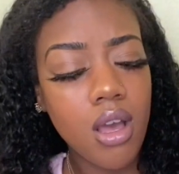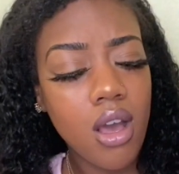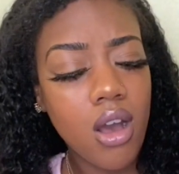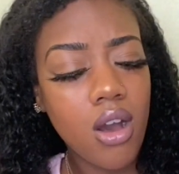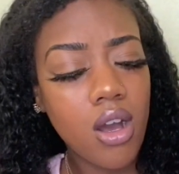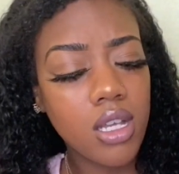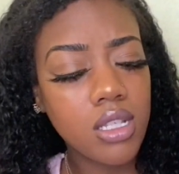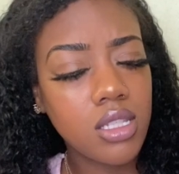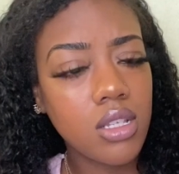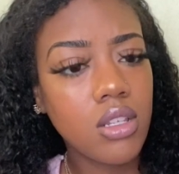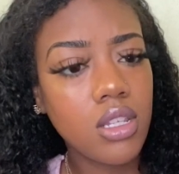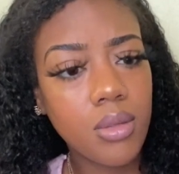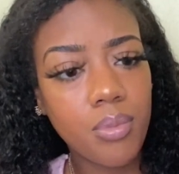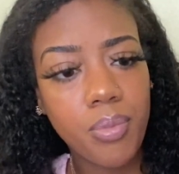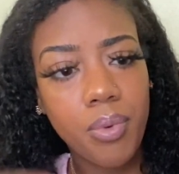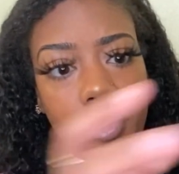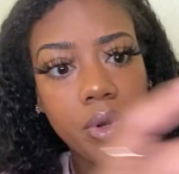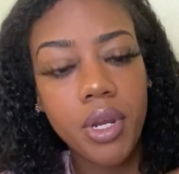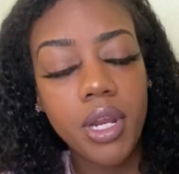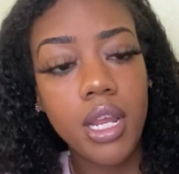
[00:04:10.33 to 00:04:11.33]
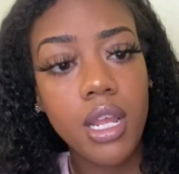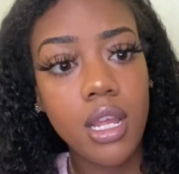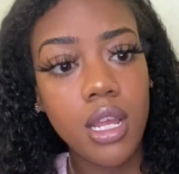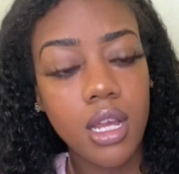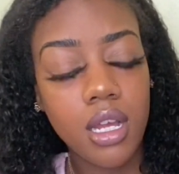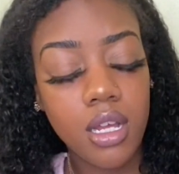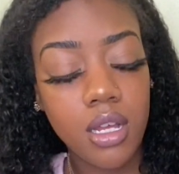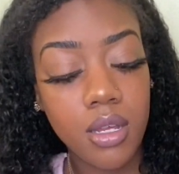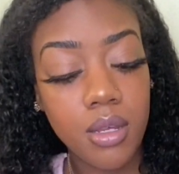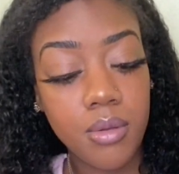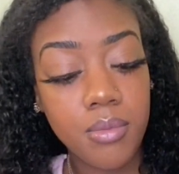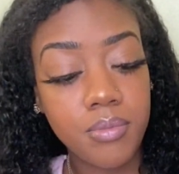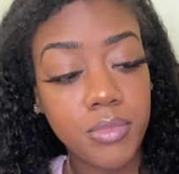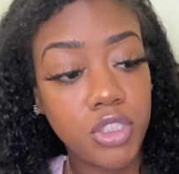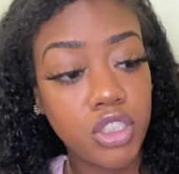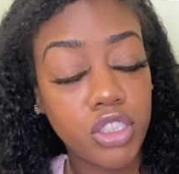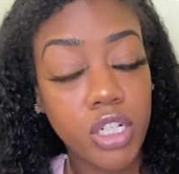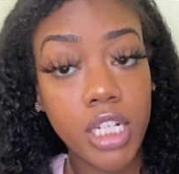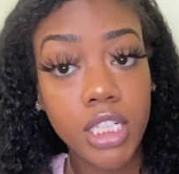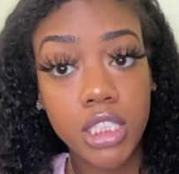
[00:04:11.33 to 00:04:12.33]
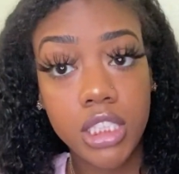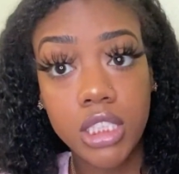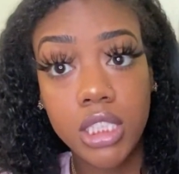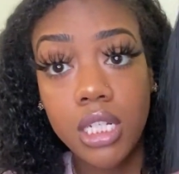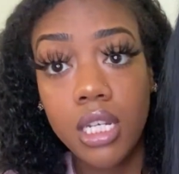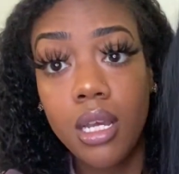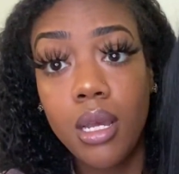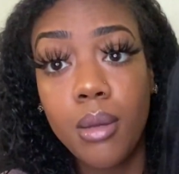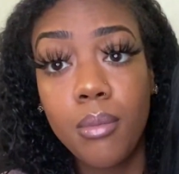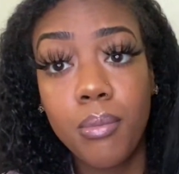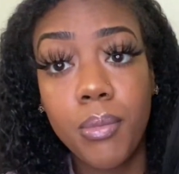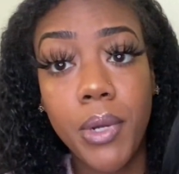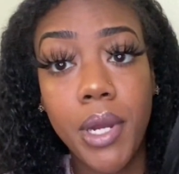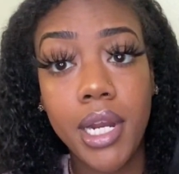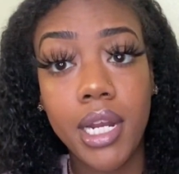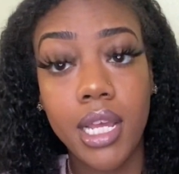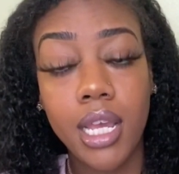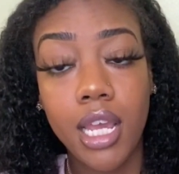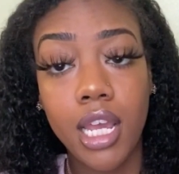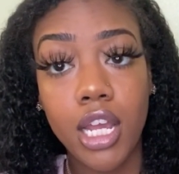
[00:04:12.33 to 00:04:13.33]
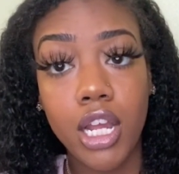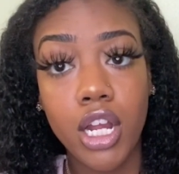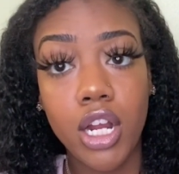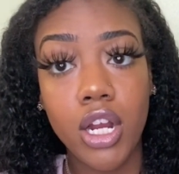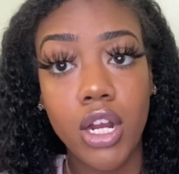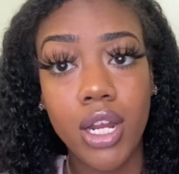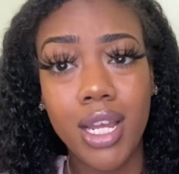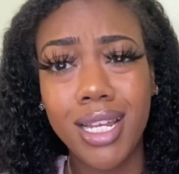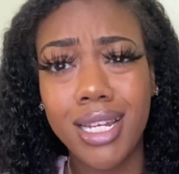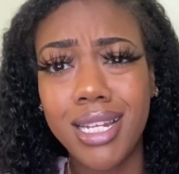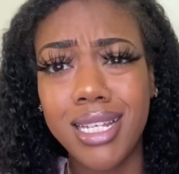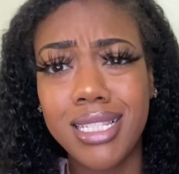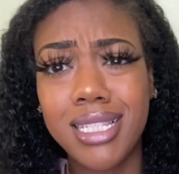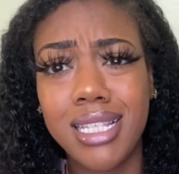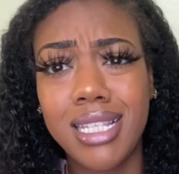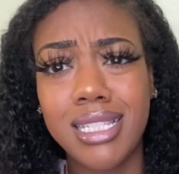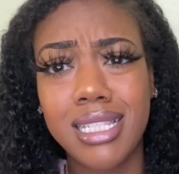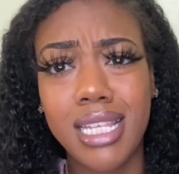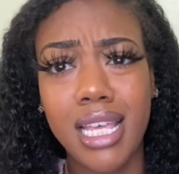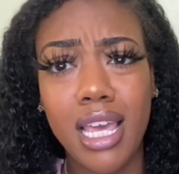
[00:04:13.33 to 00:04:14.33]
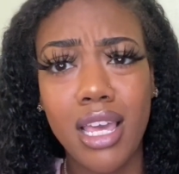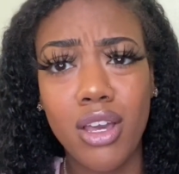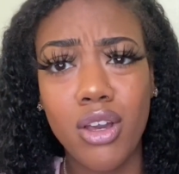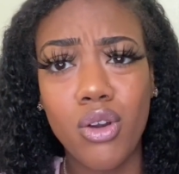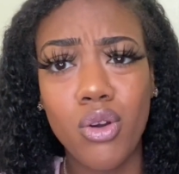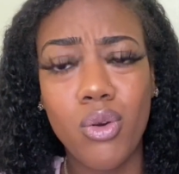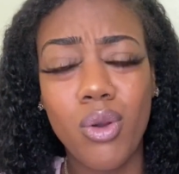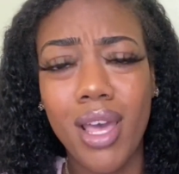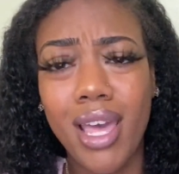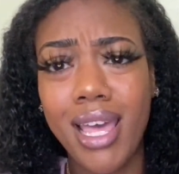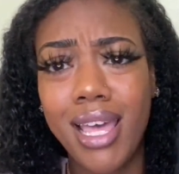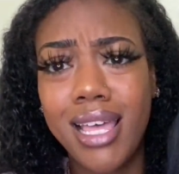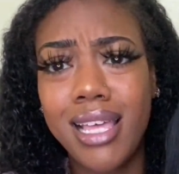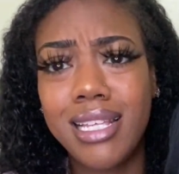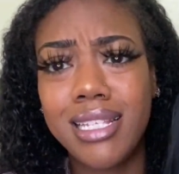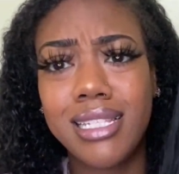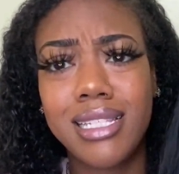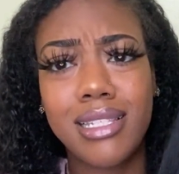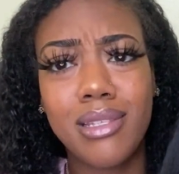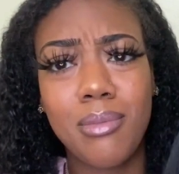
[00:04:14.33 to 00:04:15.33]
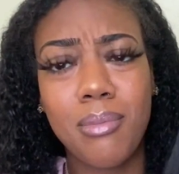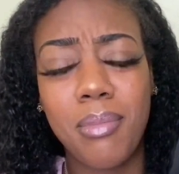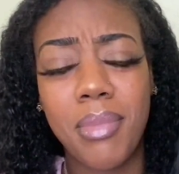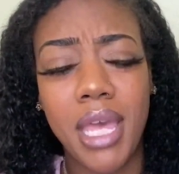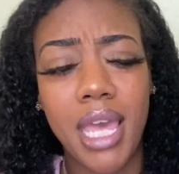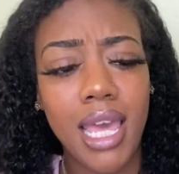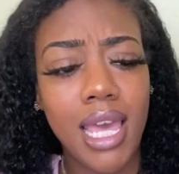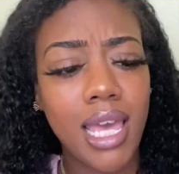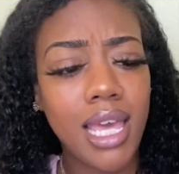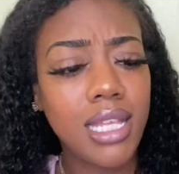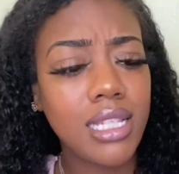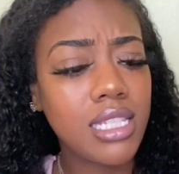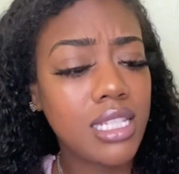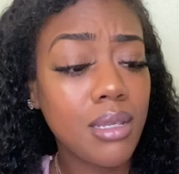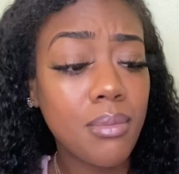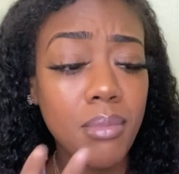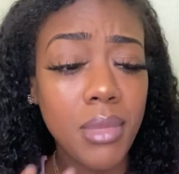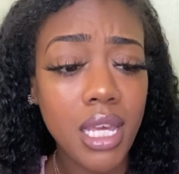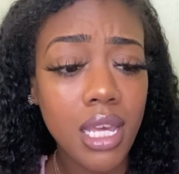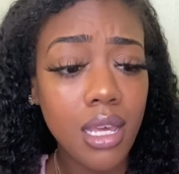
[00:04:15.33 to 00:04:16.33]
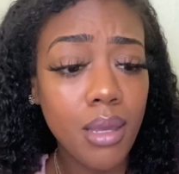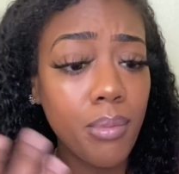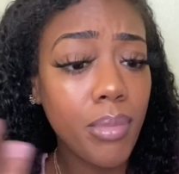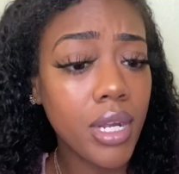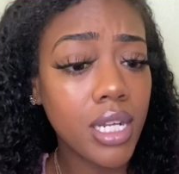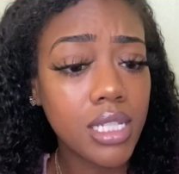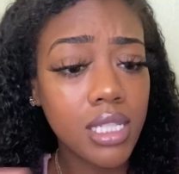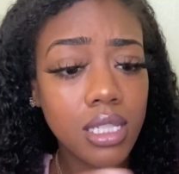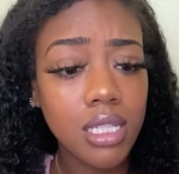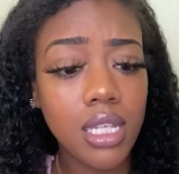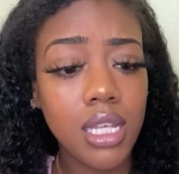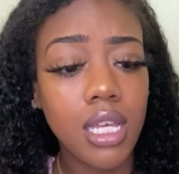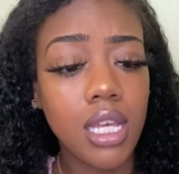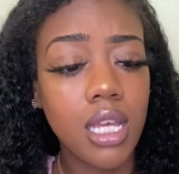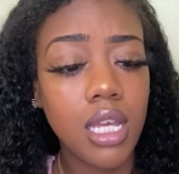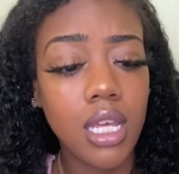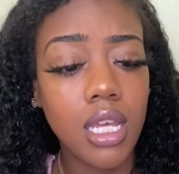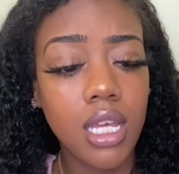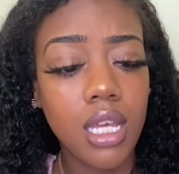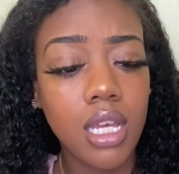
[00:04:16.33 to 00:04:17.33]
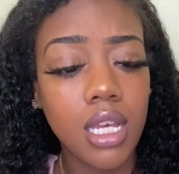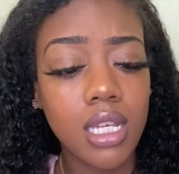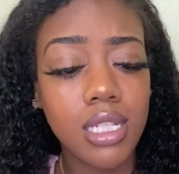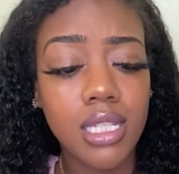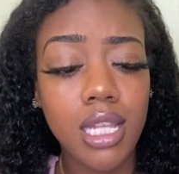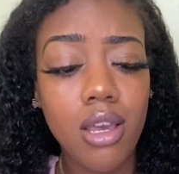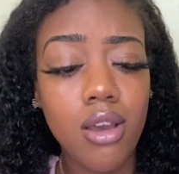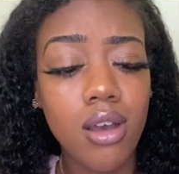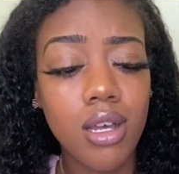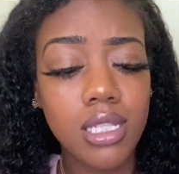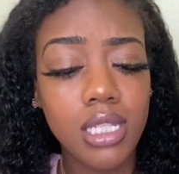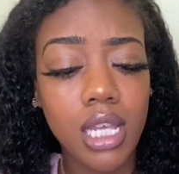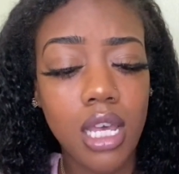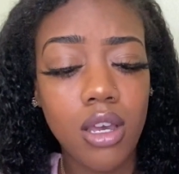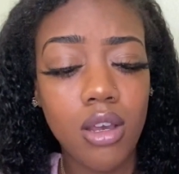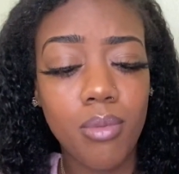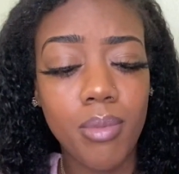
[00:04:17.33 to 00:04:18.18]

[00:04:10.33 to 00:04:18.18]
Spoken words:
Also, the stretched braiding hair, it doesn't tangle as bad to me personally, because they all tangle.